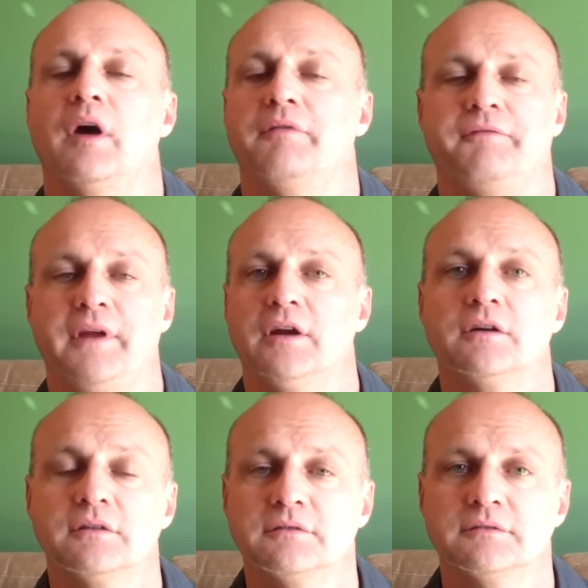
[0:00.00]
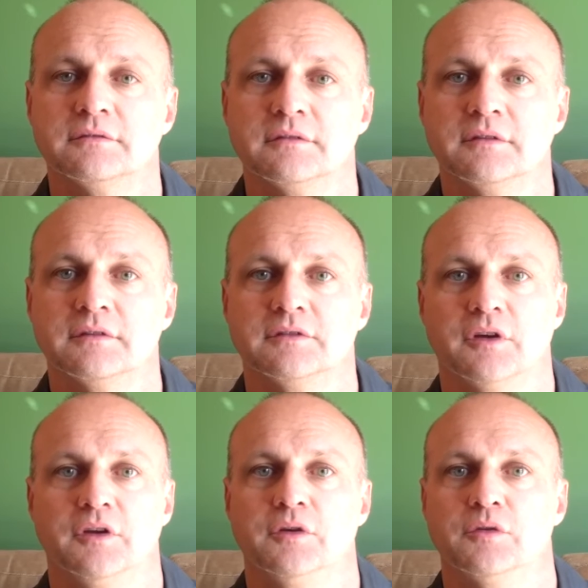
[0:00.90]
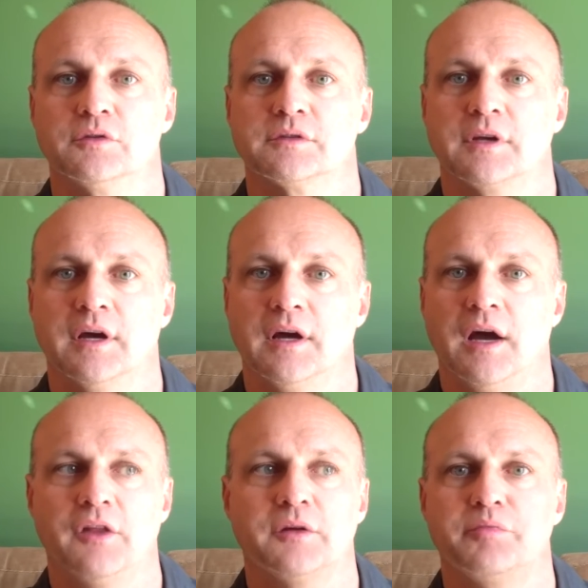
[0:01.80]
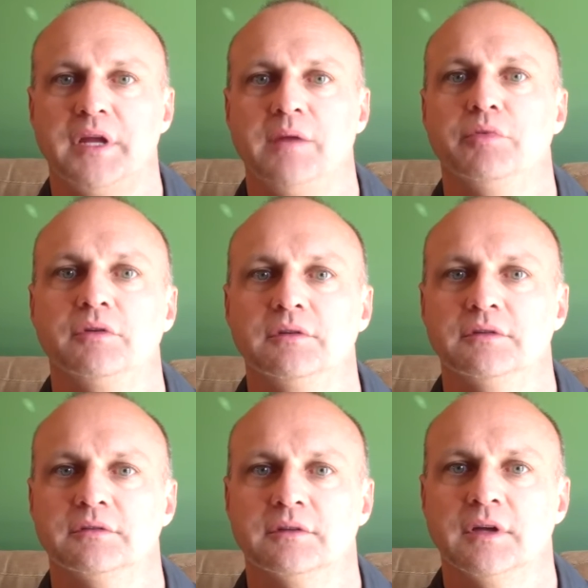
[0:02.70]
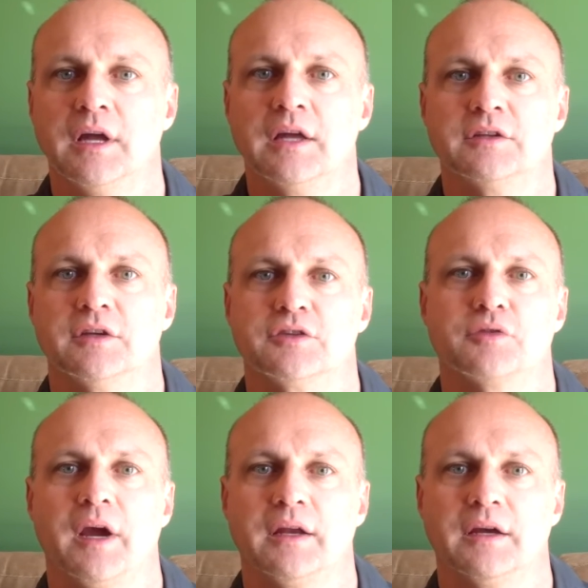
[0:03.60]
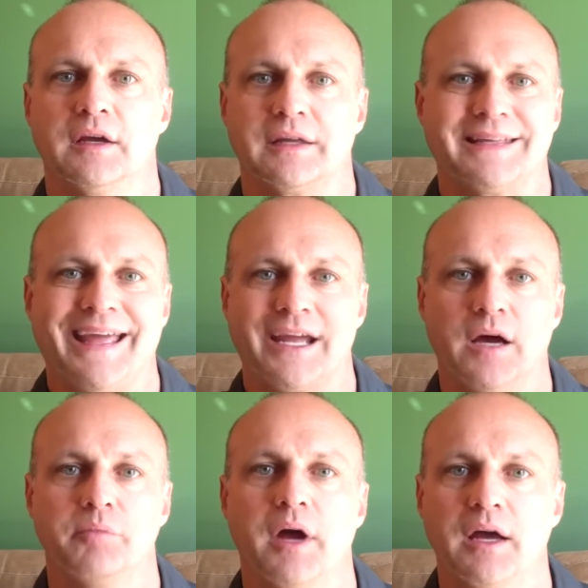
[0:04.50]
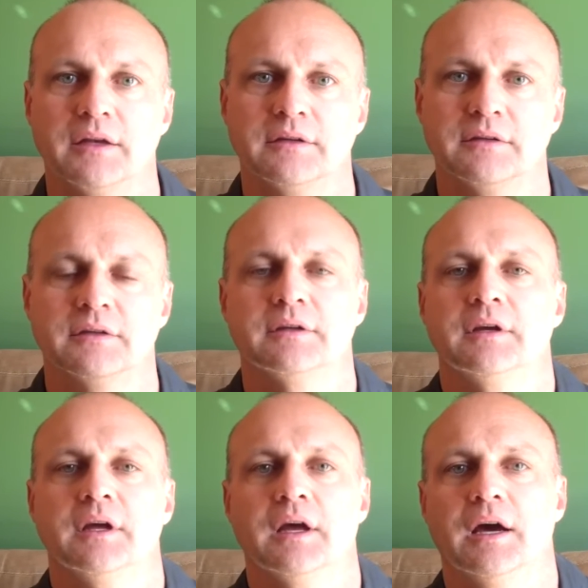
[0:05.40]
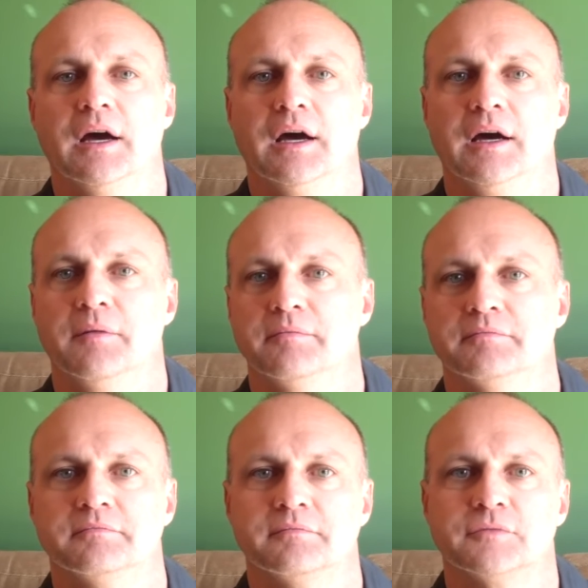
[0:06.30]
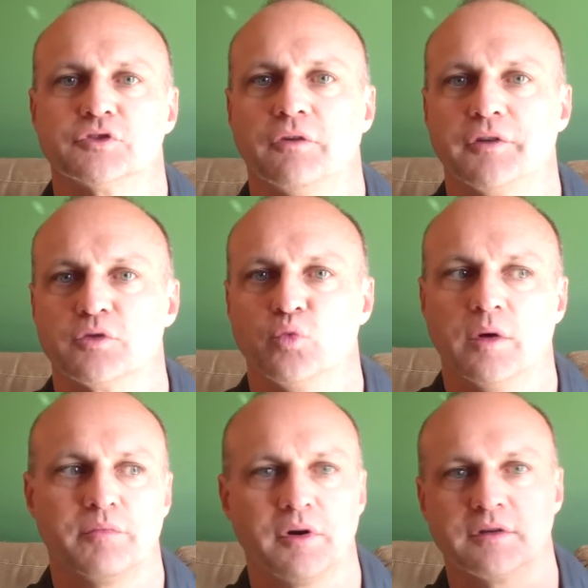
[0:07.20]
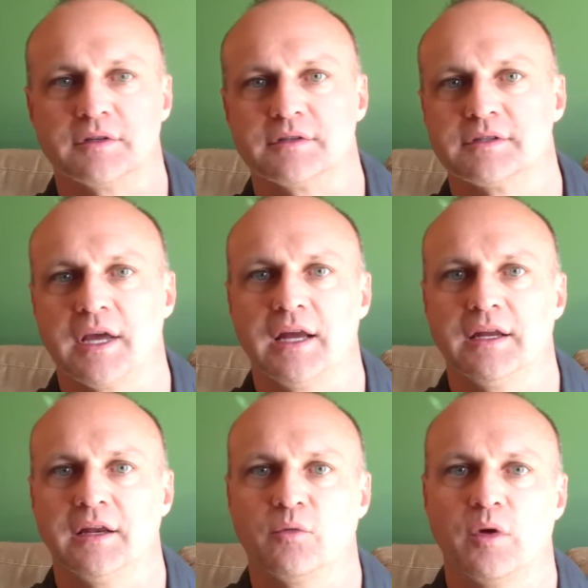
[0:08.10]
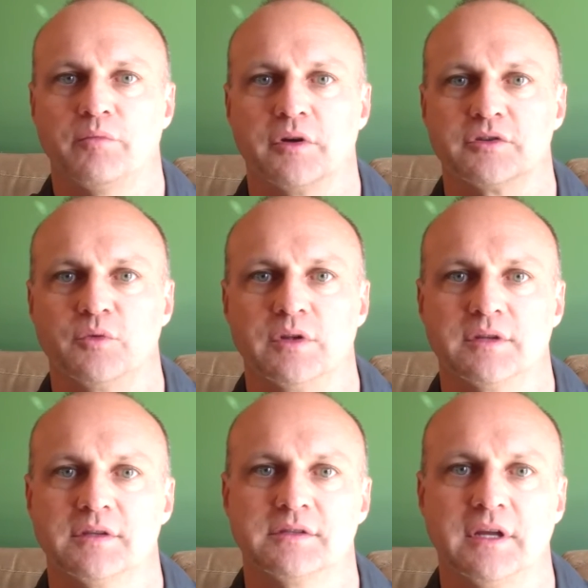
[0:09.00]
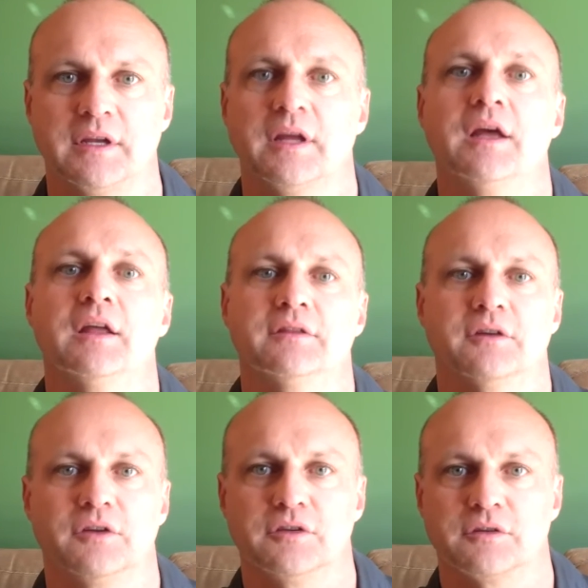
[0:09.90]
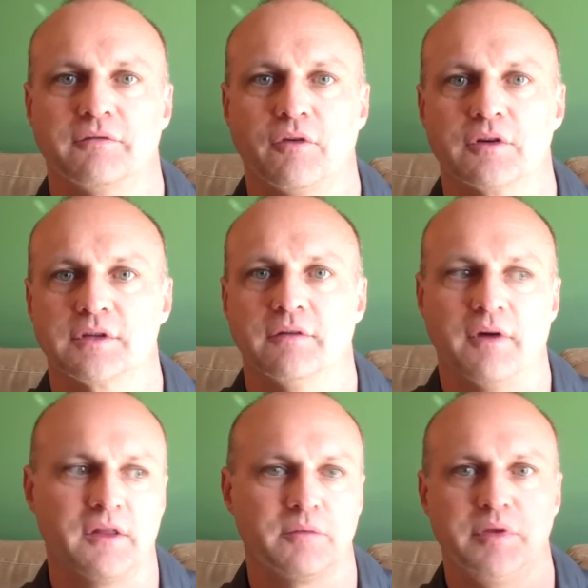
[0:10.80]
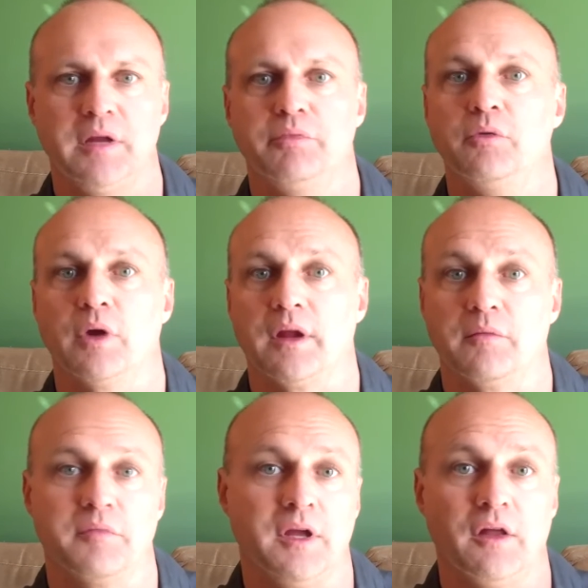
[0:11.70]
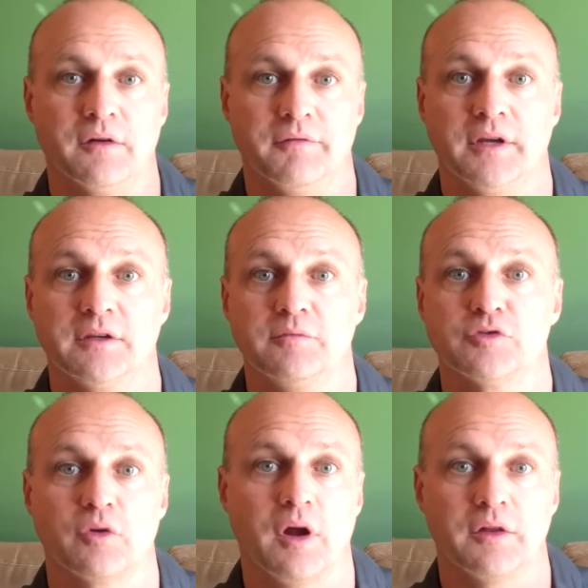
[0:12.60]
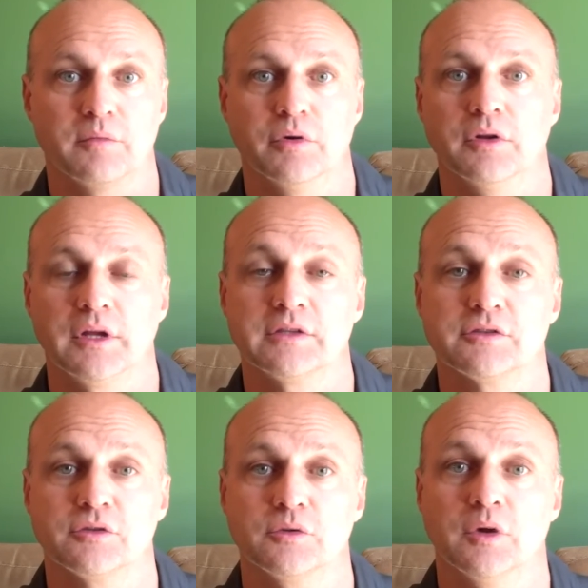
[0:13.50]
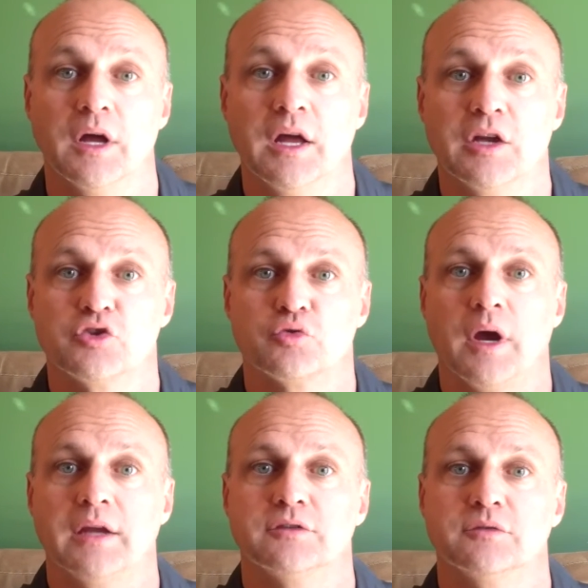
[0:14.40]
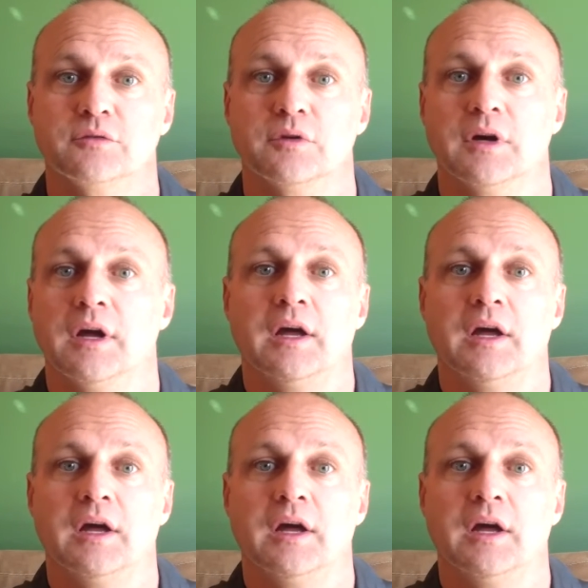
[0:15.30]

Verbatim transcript: fear. They'll use uh, other people to try to gang up on. Um, so if there's one person standing and one person resisting, they'll use the force of other people, whether it be other victims or other bullies, to try to